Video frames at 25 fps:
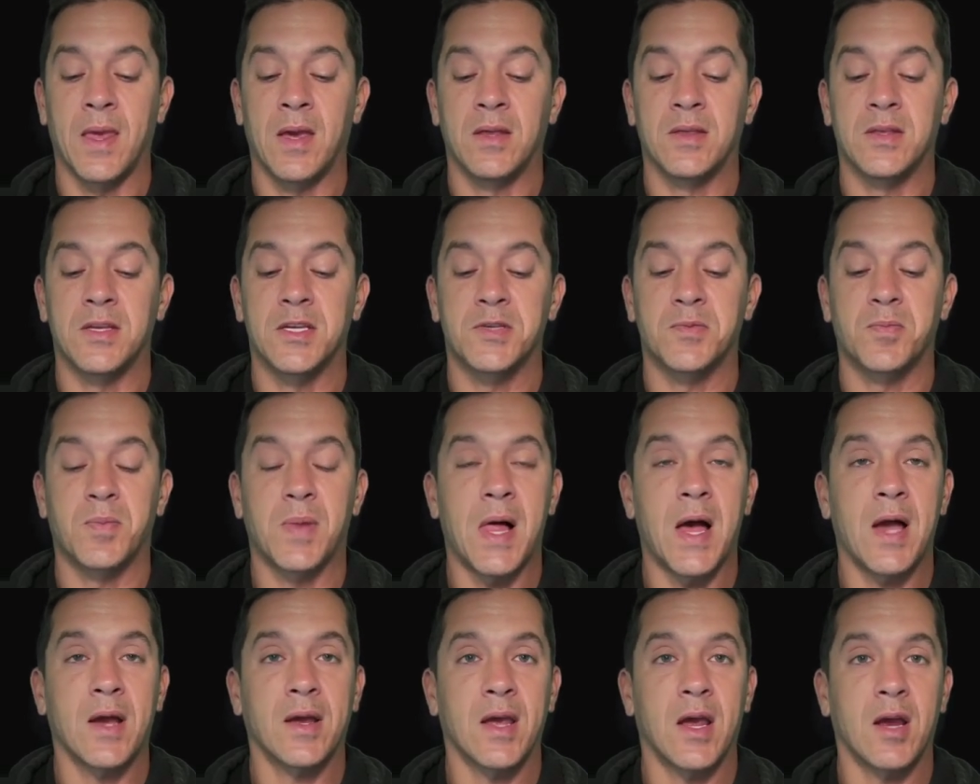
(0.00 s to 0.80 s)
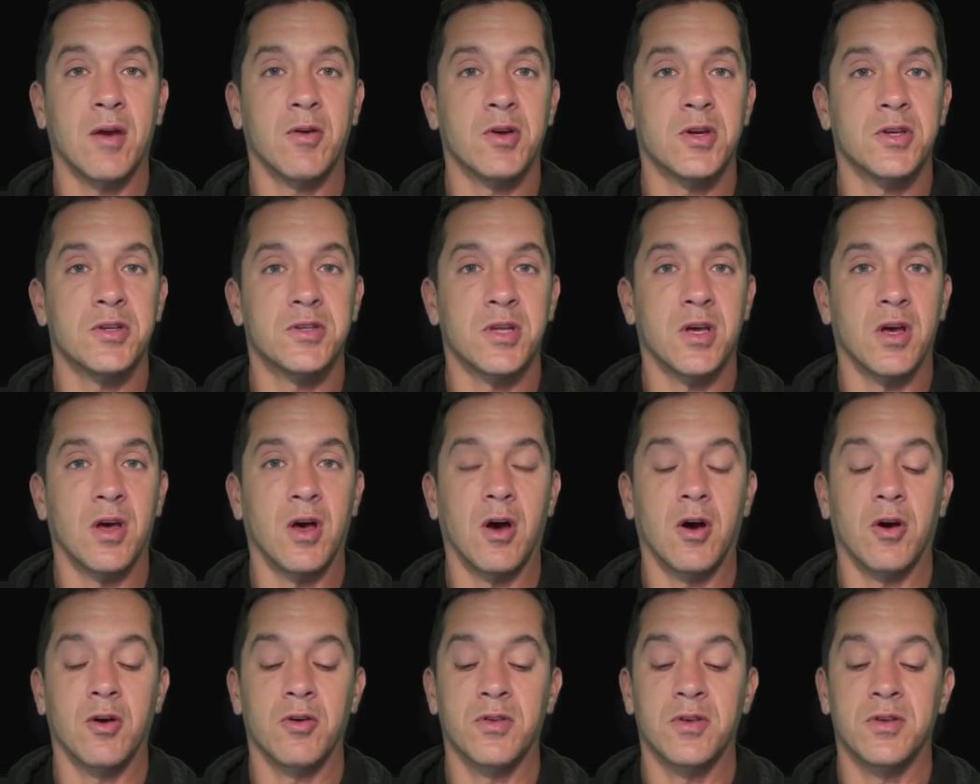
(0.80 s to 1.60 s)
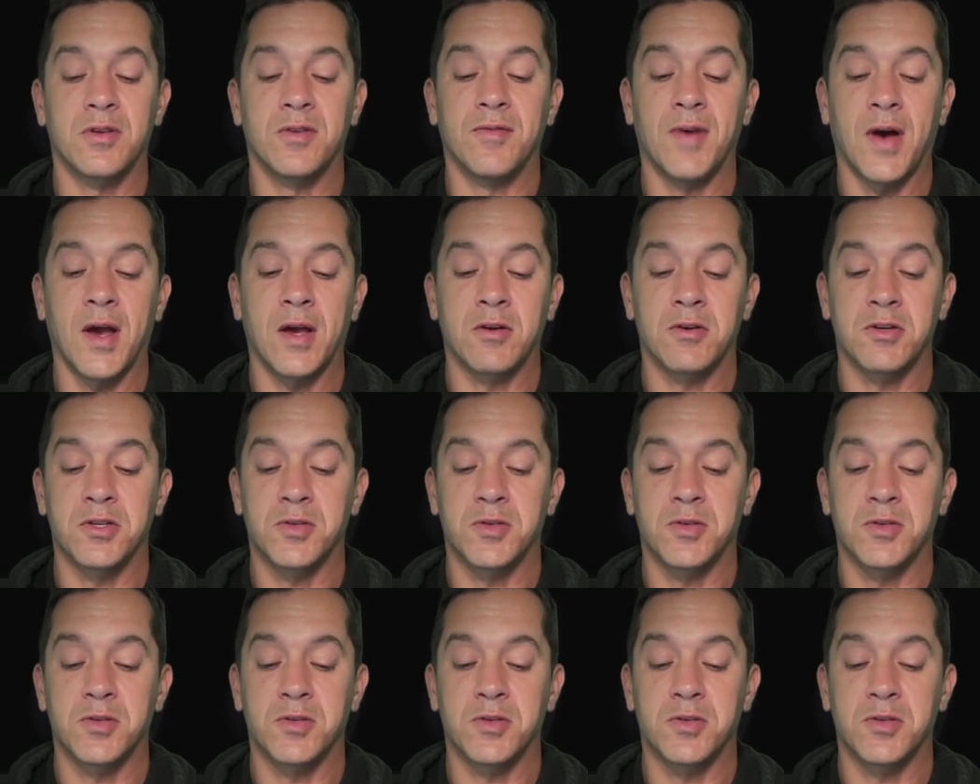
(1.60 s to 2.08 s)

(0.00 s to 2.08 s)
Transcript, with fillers: These black areas are the dividers